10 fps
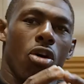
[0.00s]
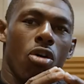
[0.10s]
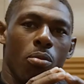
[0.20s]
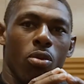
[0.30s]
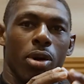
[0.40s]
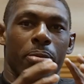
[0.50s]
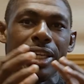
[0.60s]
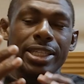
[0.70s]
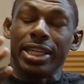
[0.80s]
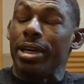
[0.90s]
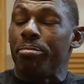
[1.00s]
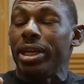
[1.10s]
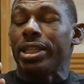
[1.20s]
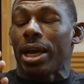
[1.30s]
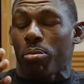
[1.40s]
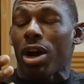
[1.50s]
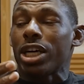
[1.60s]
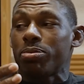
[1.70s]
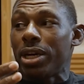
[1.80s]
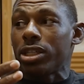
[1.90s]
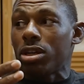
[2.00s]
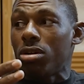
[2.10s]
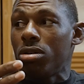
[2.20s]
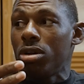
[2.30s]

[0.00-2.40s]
Homeboy, but he did beat that prospect though.